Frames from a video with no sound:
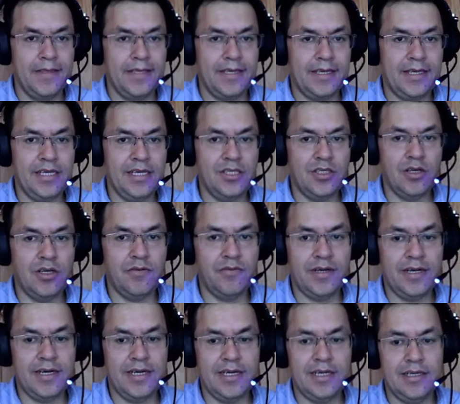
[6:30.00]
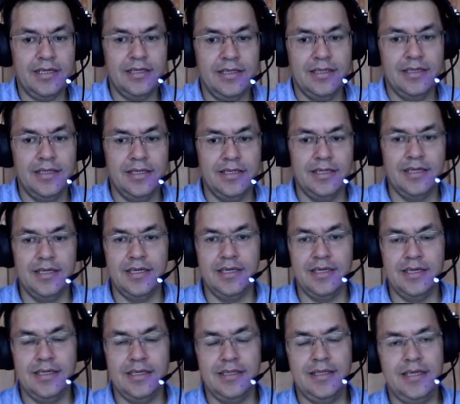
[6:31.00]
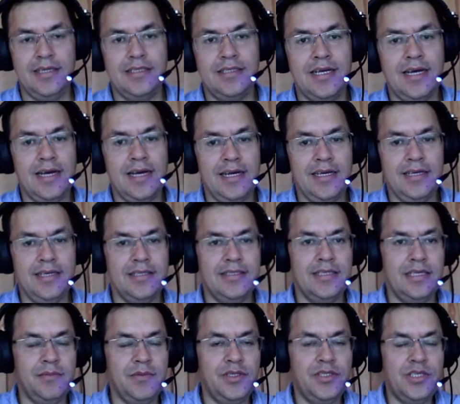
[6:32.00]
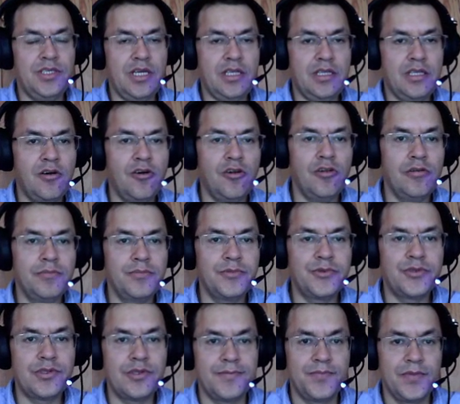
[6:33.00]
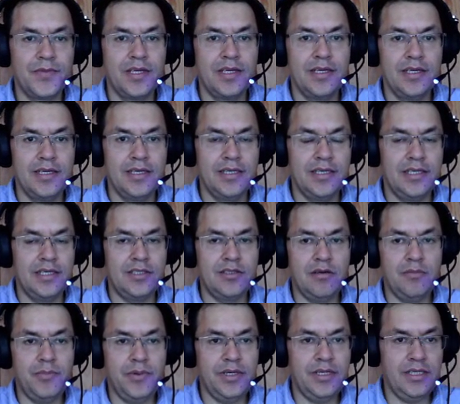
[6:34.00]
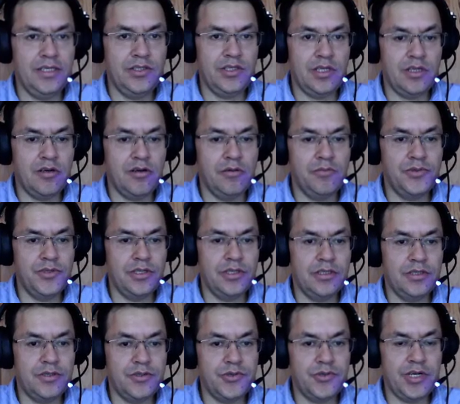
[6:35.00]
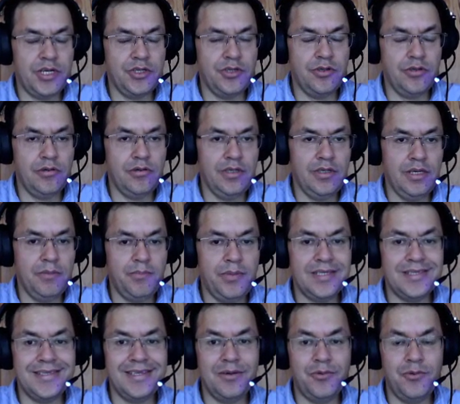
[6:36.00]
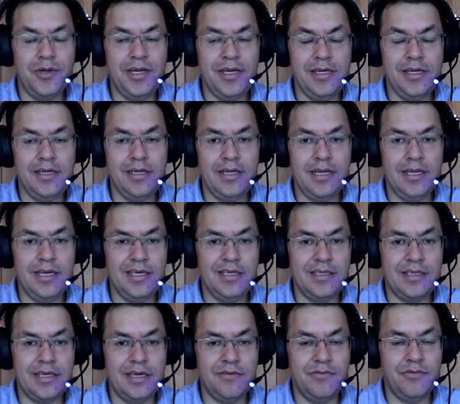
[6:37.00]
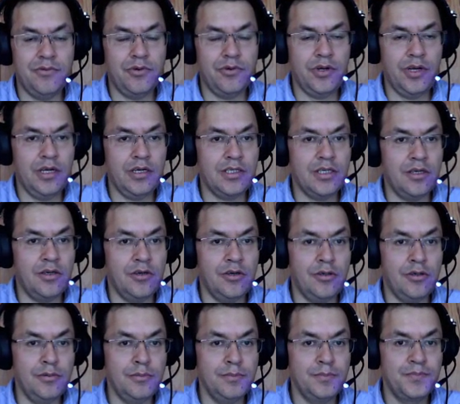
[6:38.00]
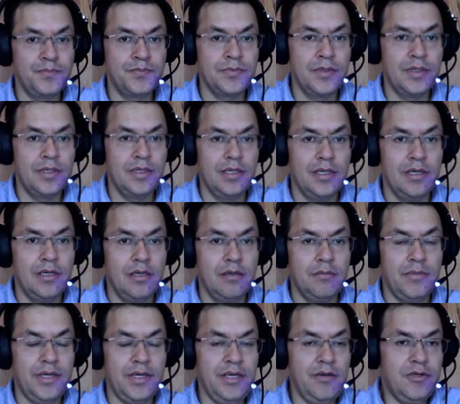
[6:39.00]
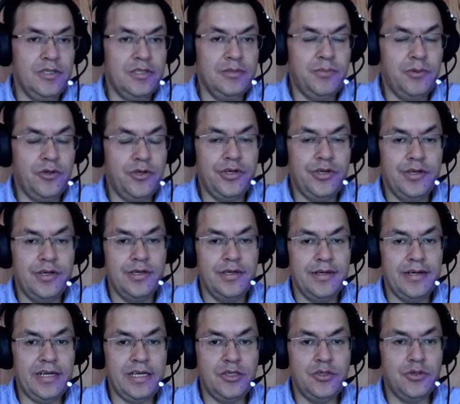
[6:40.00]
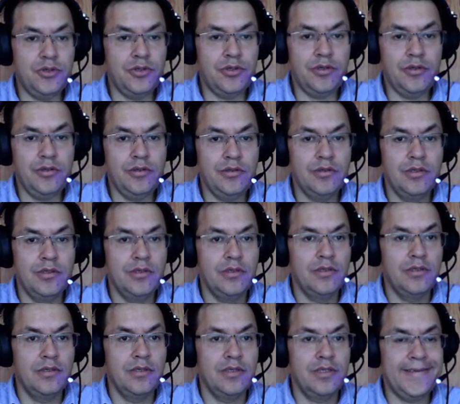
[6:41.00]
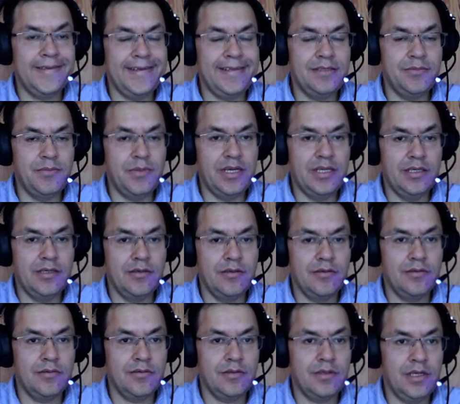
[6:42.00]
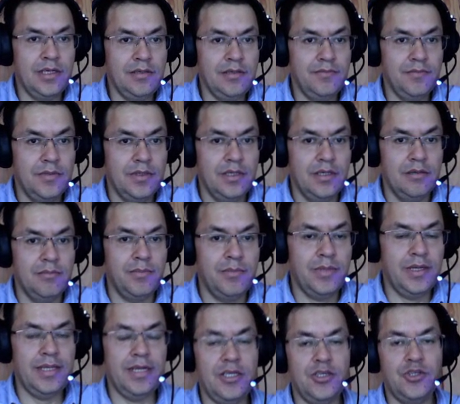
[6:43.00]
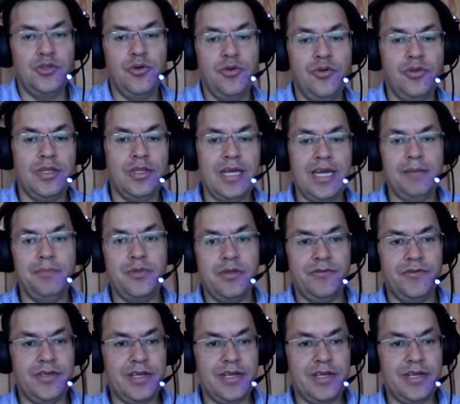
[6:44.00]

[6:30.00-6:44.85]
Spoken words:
The case of this guy, his name is Chet Holmes. His company is Chet Holmes International. He passed away like 4 years ago, but he was born natural salesman. Okay, but there's two types of